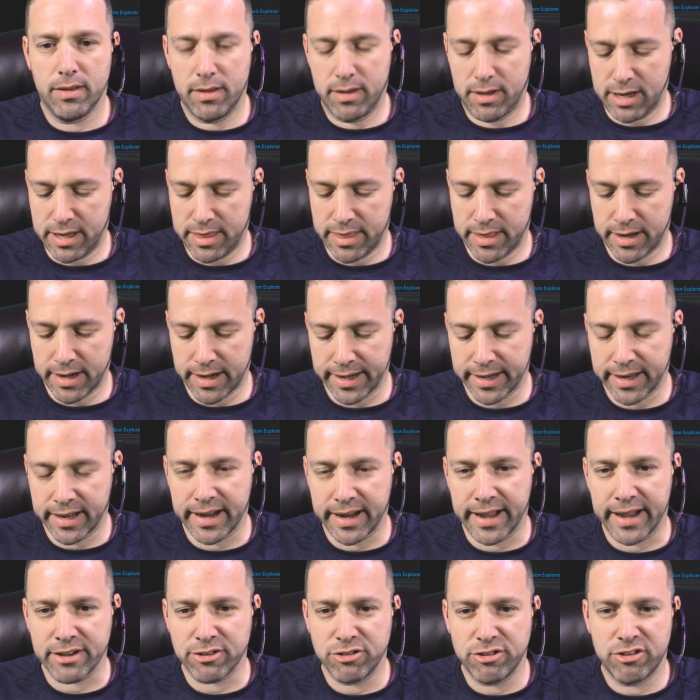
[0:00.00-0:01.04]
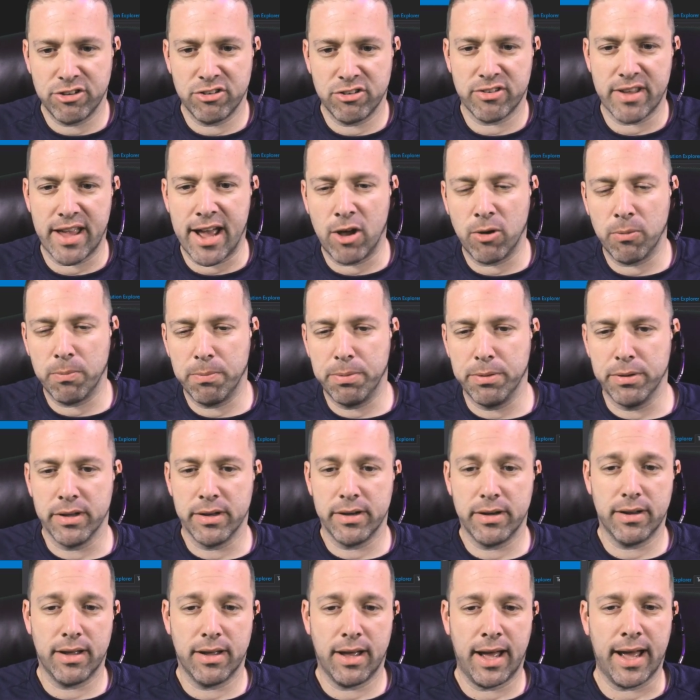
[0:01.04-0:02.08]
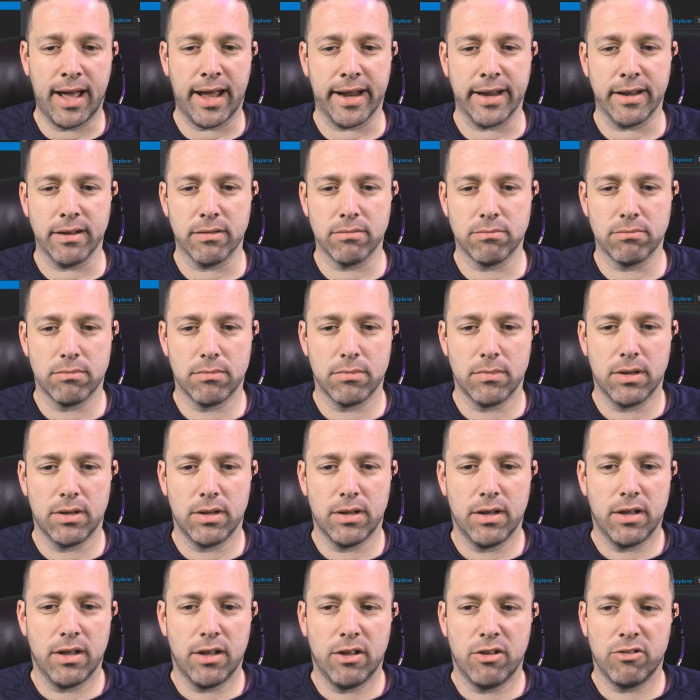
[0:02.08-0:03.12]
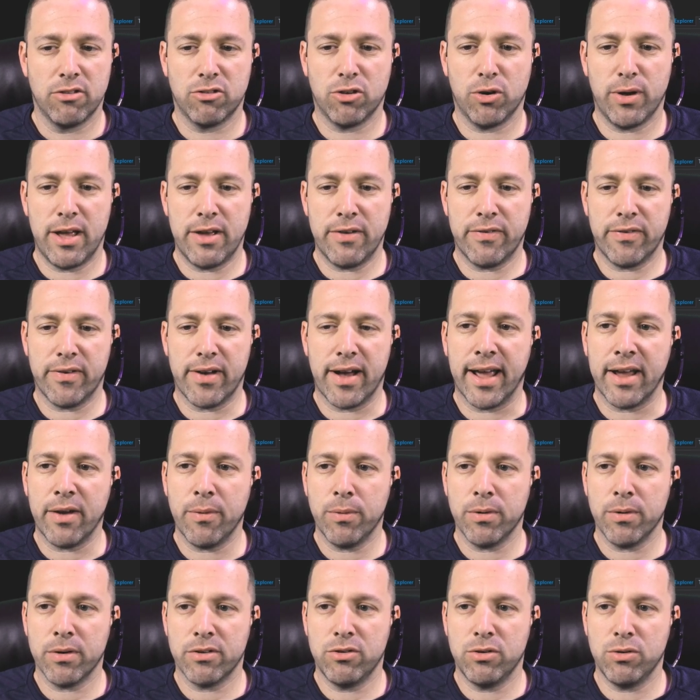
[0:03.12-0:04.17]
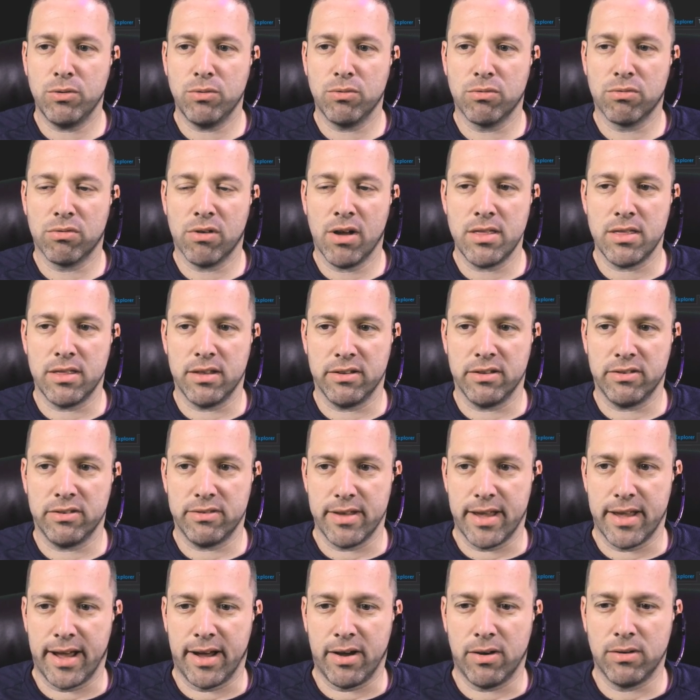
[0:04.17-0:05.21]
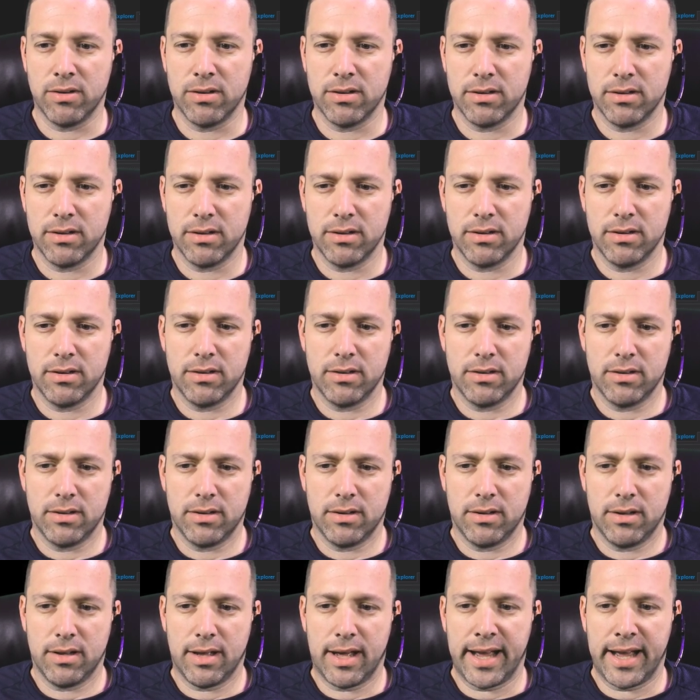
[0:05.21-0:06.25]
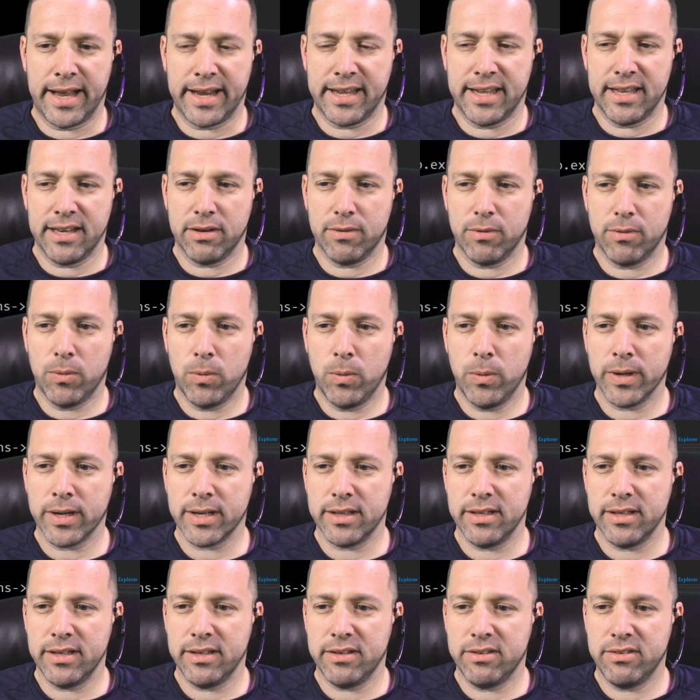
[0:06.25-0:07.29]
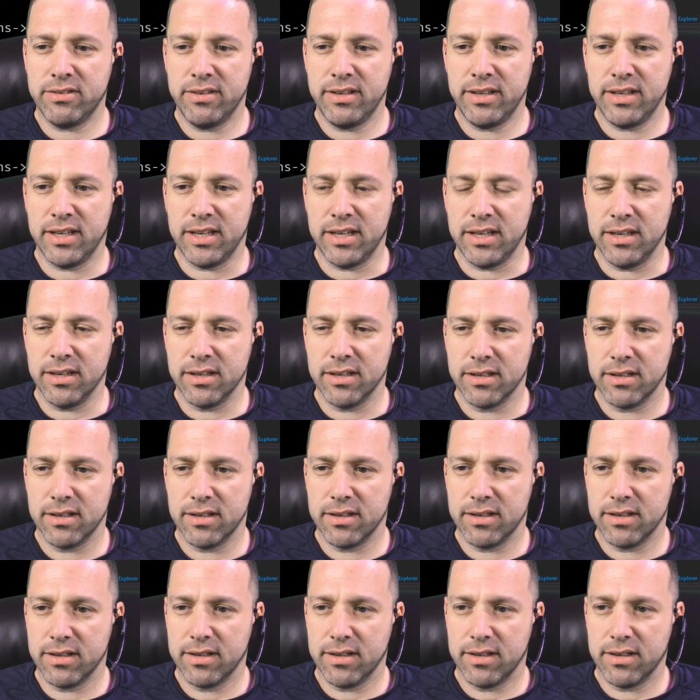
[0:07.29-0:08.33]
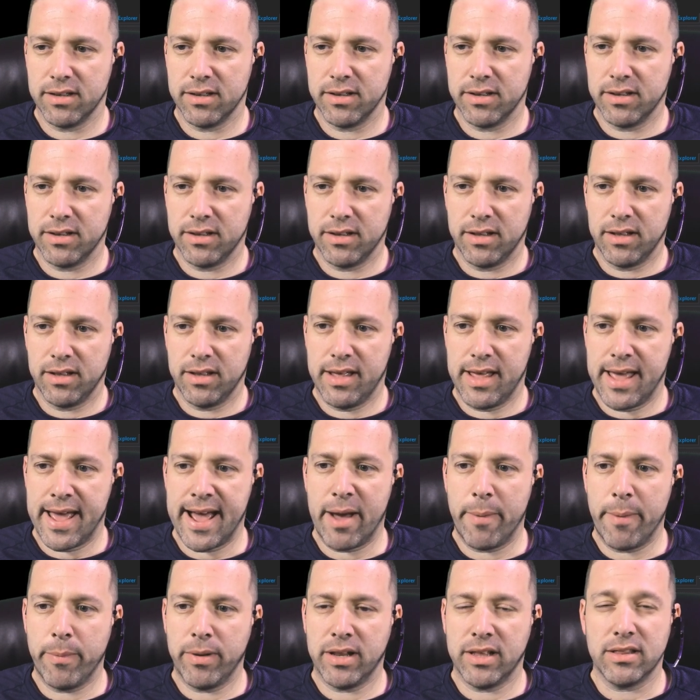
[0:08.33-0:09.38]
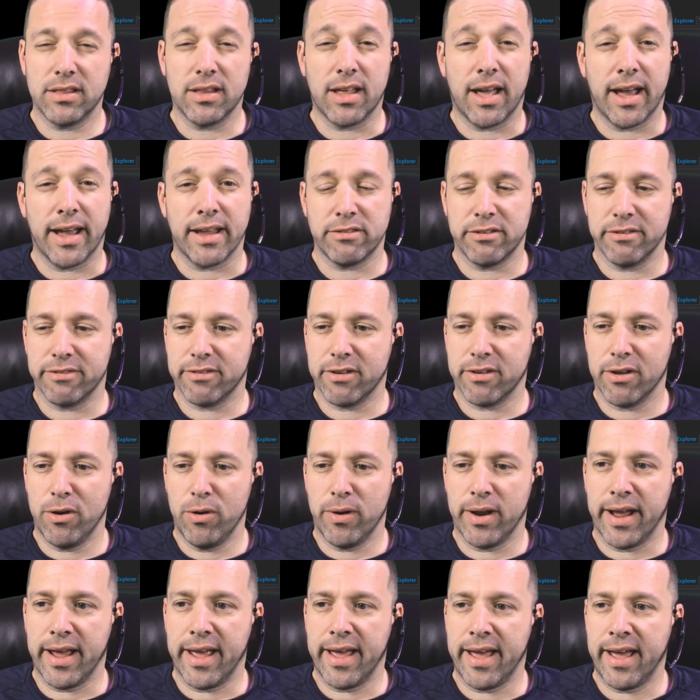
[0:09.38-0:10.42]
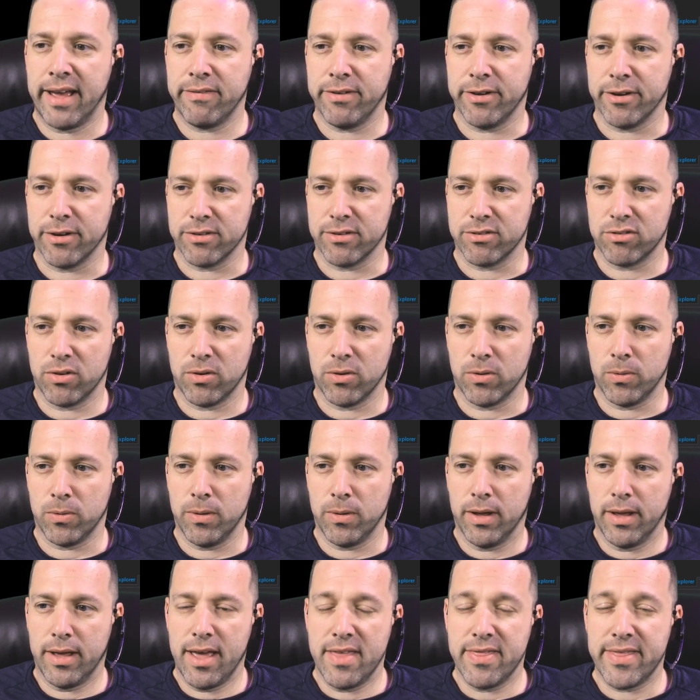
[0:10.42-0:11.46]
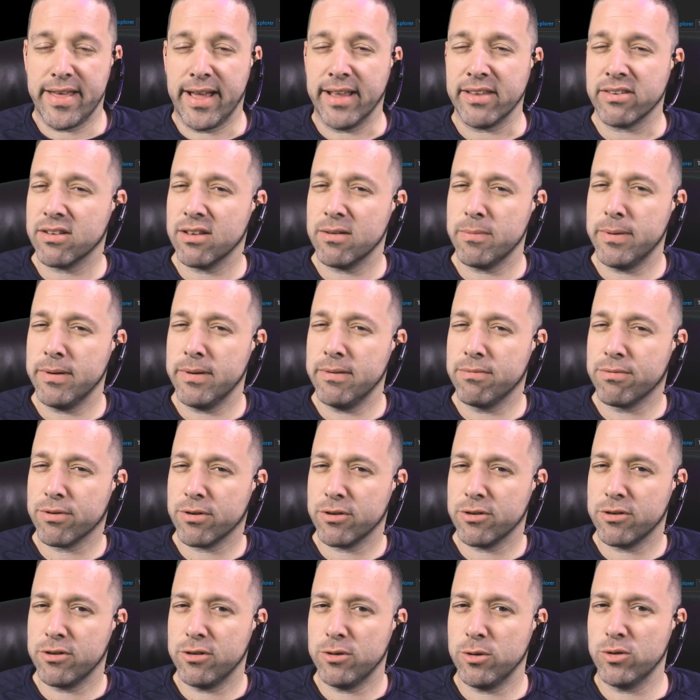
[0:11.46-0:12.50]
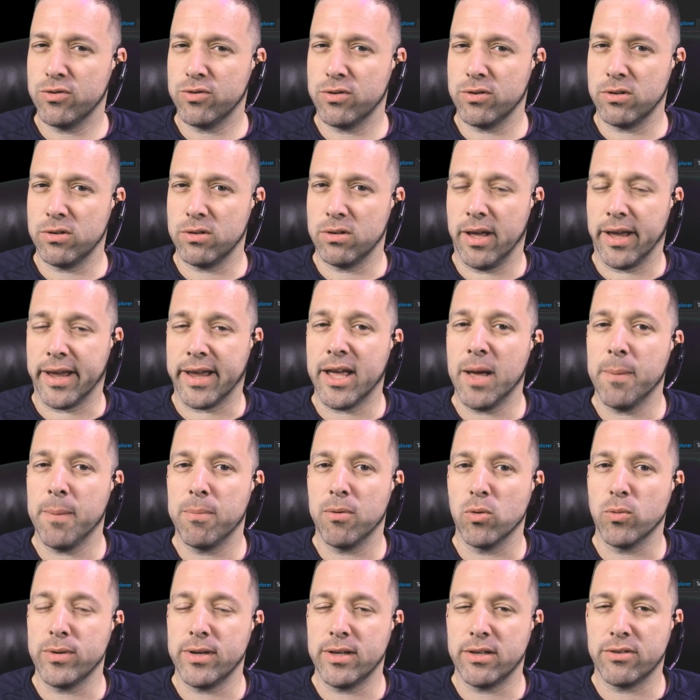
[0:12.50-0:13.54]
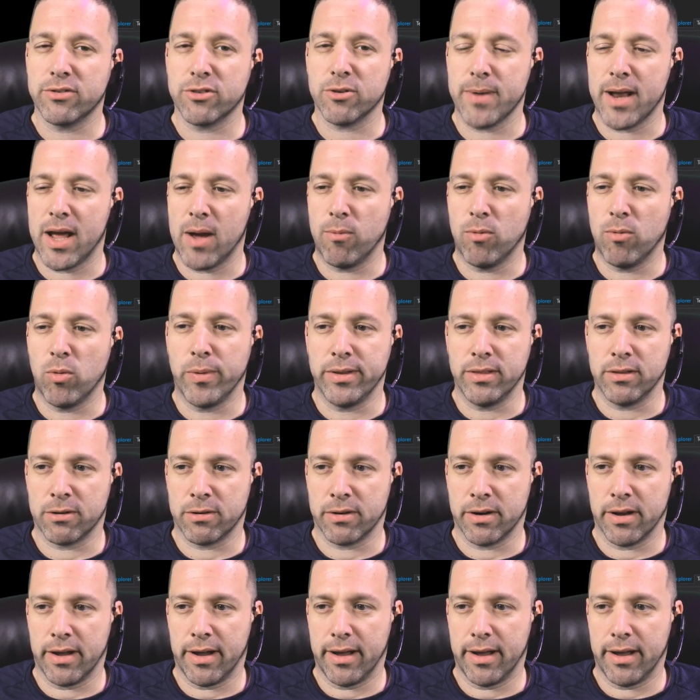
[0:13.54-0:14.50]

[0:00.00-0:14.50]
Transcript: and then I can actually just output I. So if I were to run this now, I can quickly see how many lines of code I have here. So that's going to be real useful a couple weeks from now when we learn